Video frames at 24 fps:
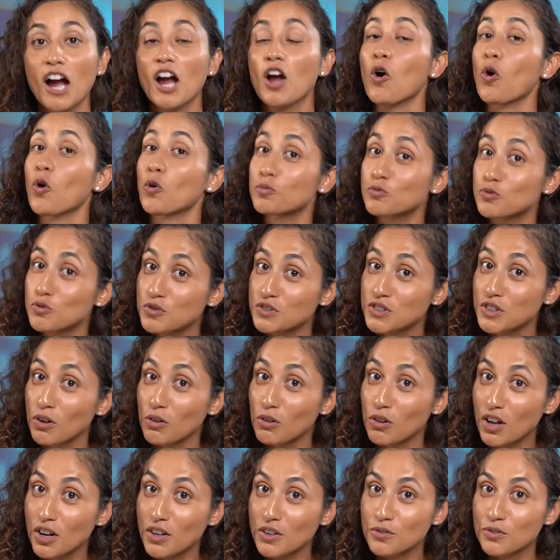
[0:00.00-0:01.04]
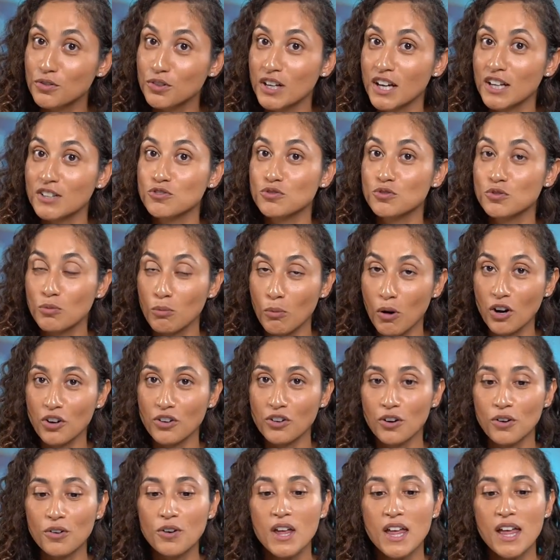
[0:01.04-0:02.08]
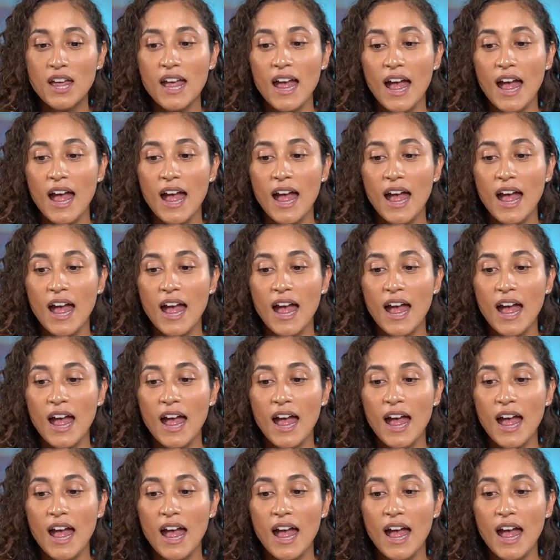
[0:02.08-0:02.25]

I hope to see a lot of you guys tomorrow.